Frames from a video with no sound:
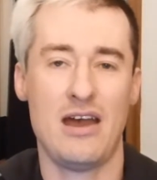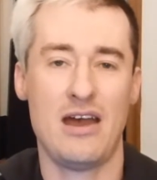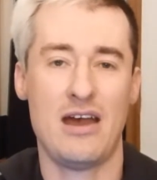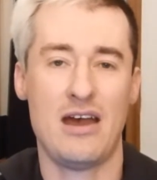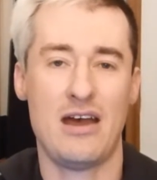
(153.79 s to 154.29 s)

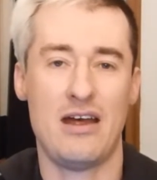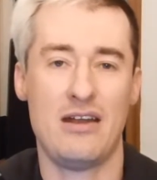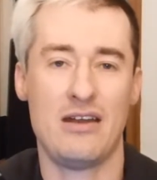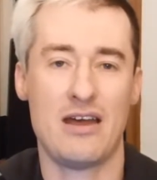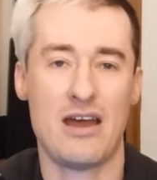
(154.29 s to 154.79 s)

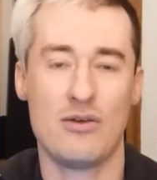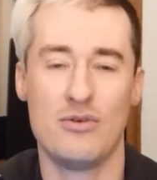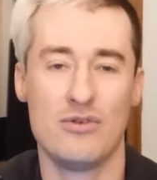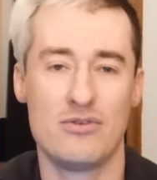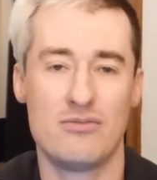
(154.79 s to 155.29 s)
and I
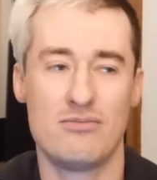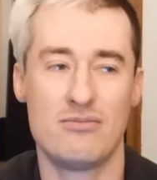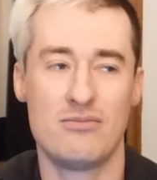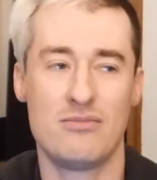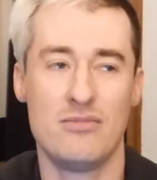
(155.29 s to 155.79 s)
could
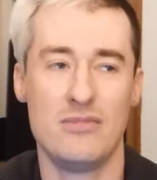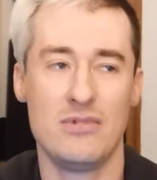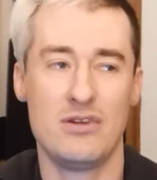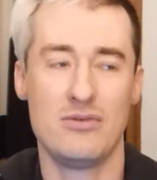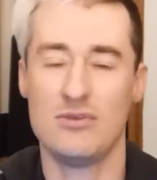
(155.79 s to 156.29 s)

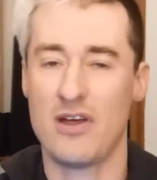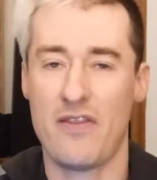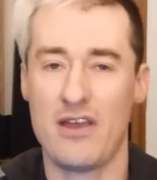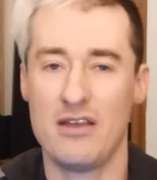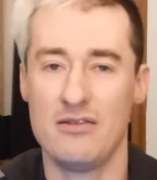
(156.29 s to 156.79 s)
do
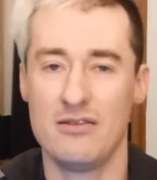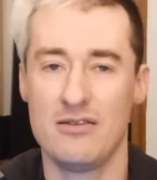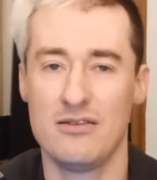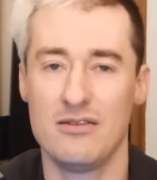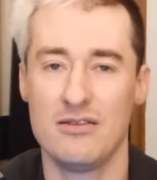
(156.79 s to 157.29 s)
nothing,
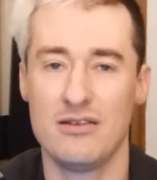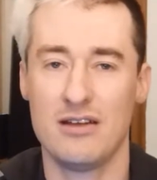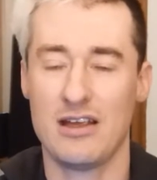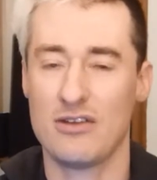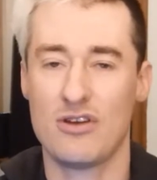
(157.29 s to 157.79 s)

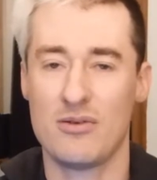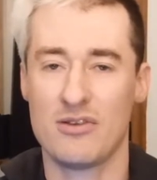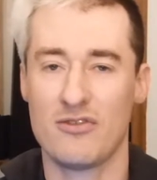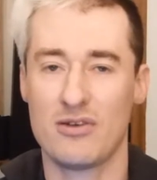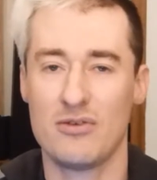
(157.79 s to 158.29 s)
like in terms
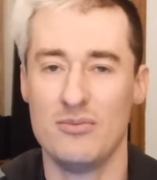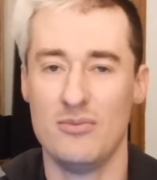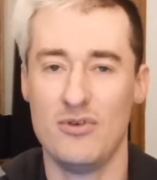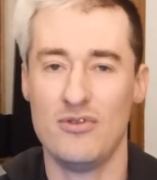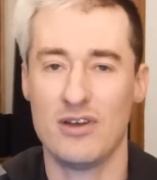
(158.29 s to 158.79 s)
of I couldn't
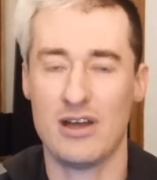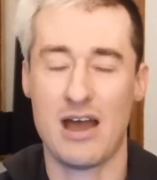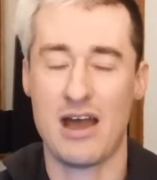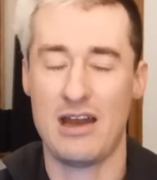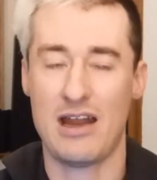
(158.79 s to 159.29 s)
move.
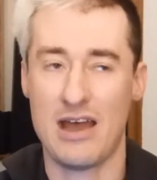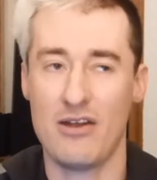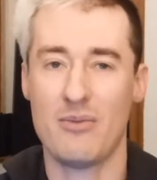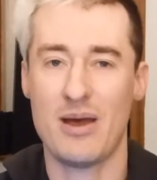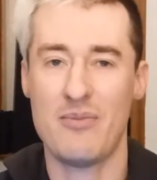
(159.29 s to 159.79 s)
I lied
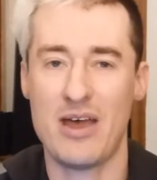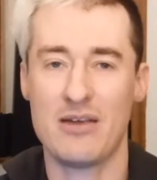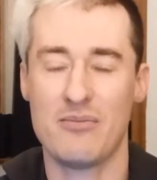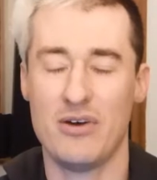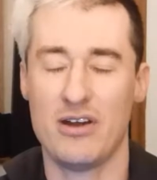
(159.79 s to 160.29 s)
on my
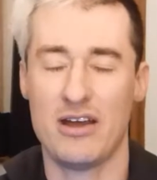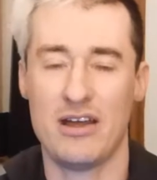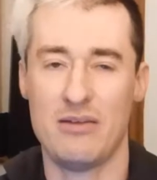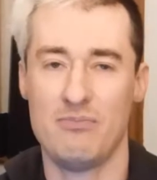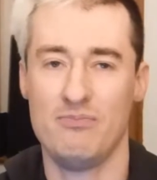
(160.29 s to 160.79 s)
back, but
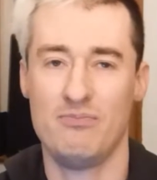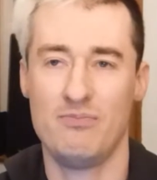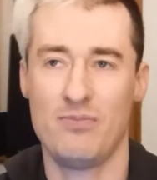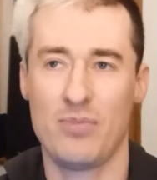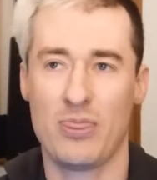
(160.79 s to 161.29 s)
I
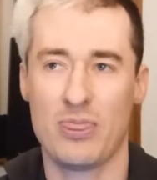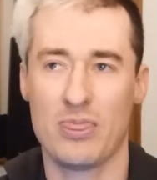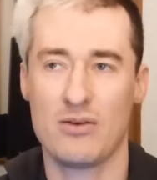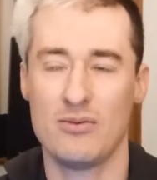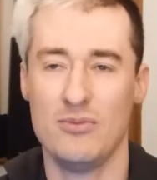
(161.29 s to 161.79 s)

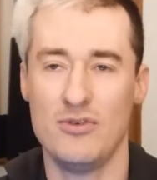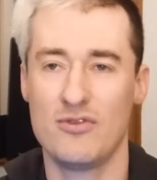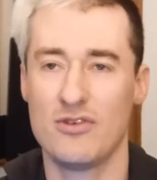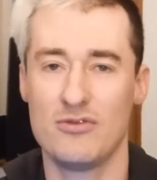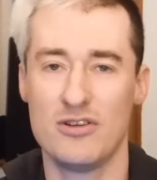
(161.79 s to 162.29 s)
couldn't
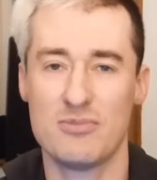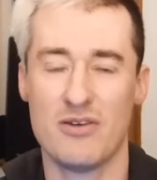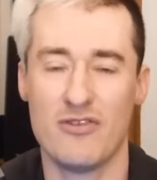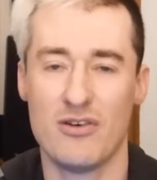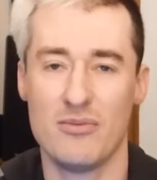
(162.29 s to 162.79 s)
move, couldn't reach
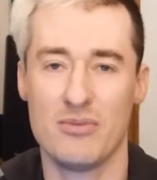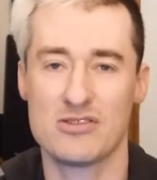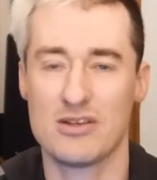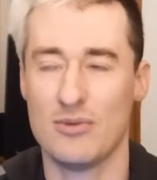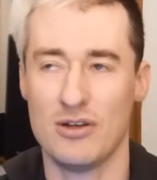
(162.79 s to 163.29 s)
my phone,
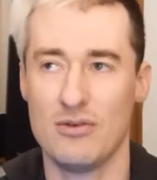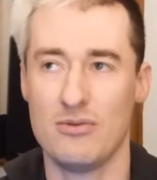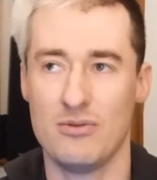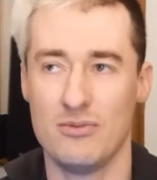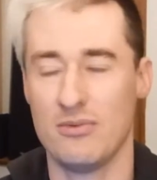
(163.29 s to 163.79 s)
but someone
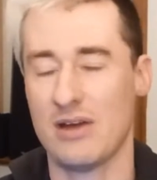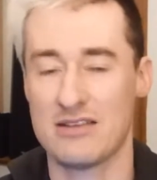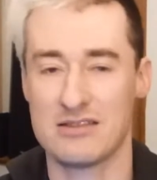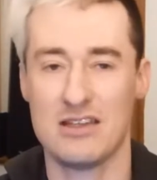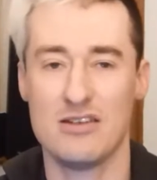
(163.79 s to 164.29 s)
who
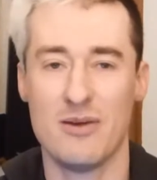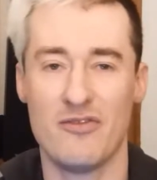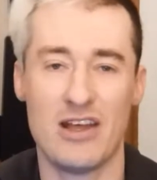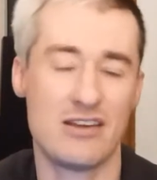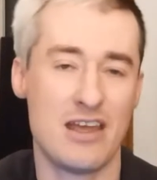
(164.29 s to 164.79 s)
has a key to my
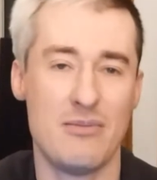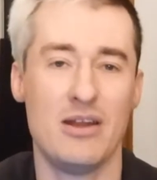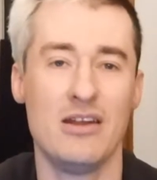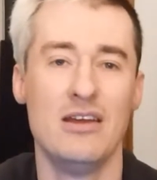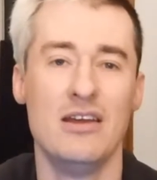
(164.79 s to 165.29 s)
flat came in,